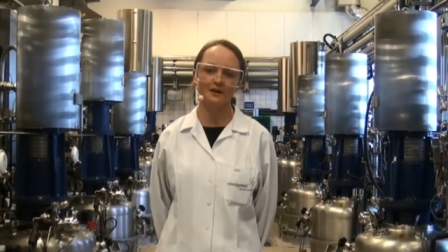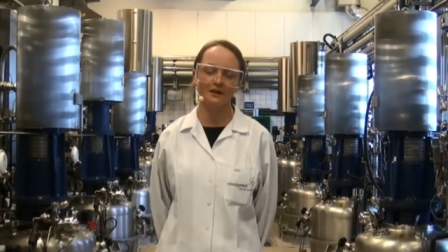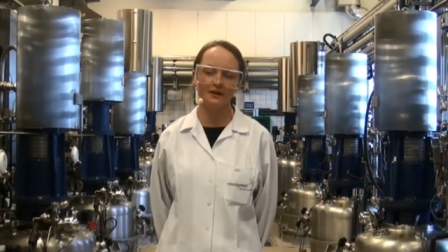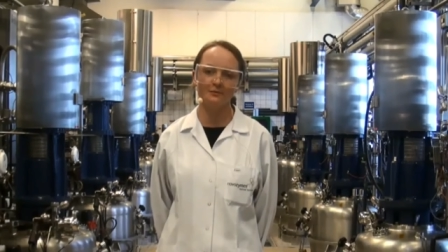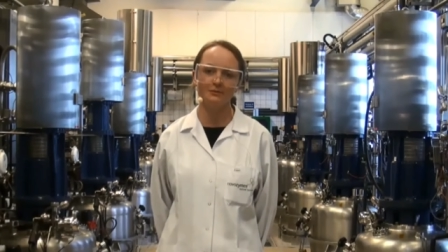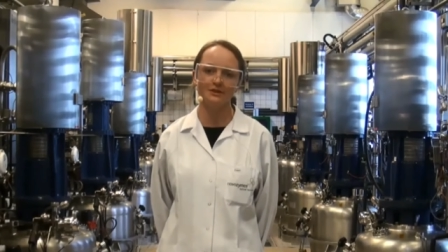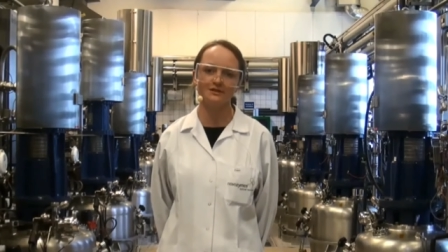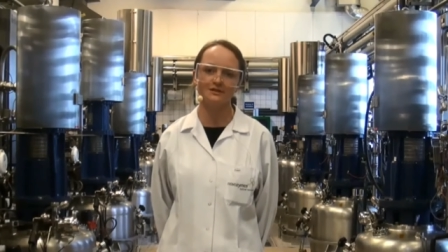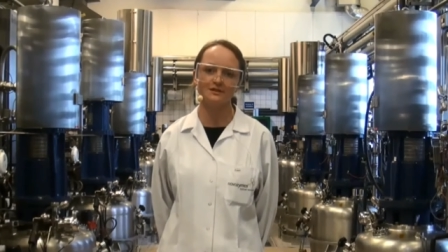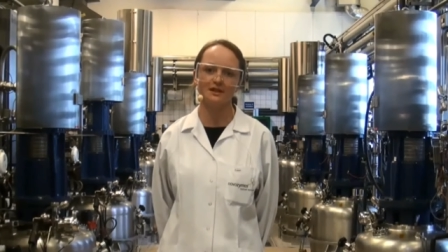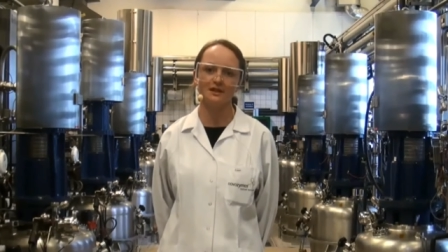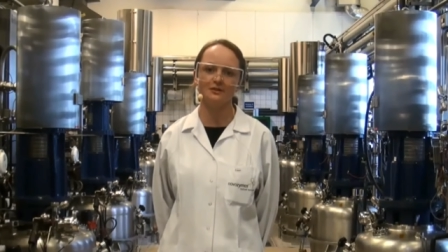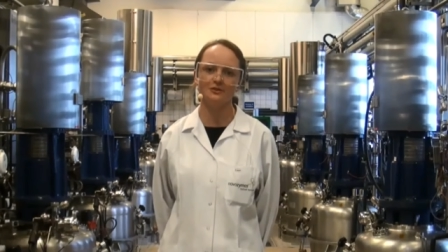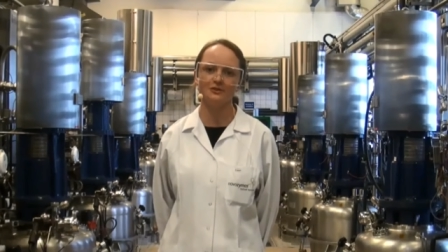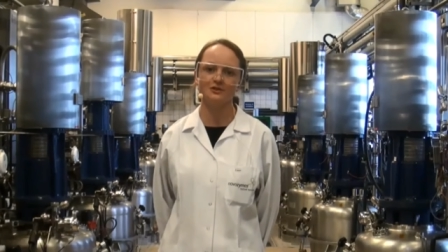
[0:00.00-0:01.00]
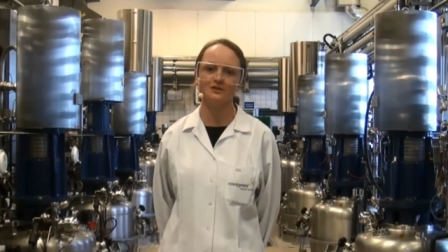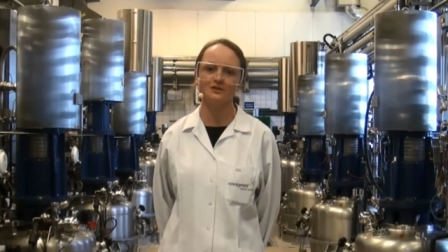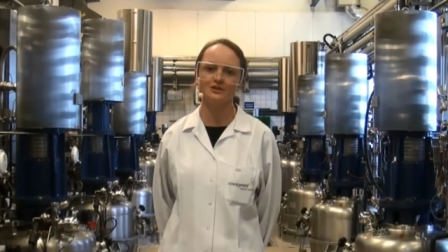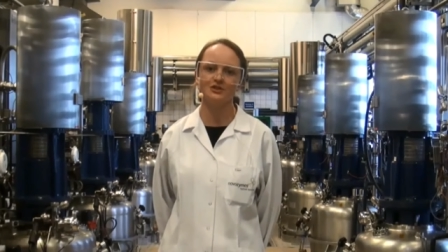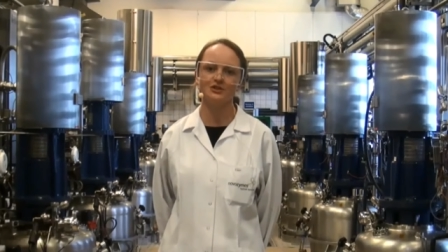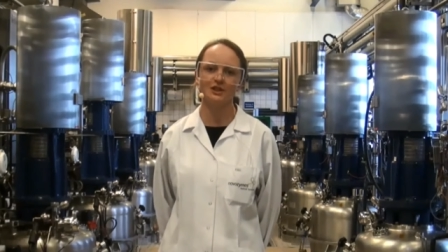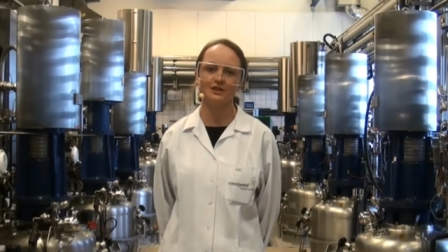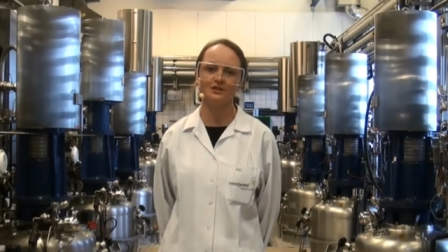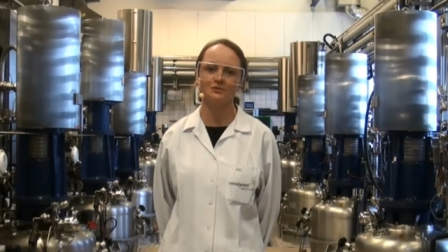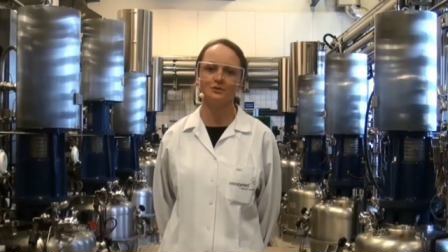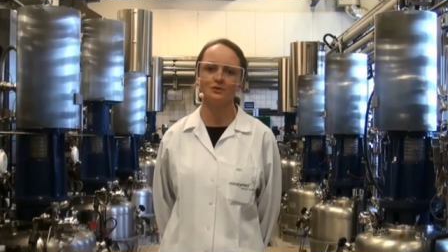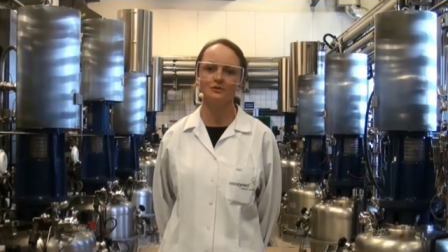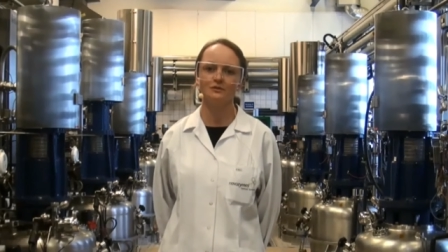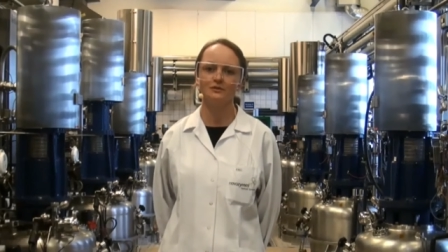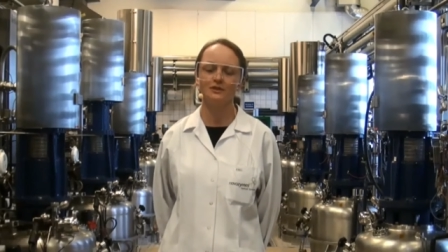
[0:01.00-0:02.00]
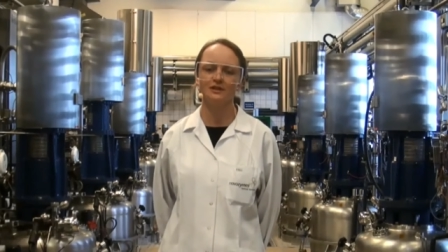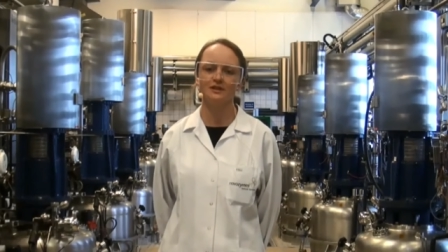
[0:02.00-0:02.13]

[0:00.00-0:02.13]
timers in order to schedule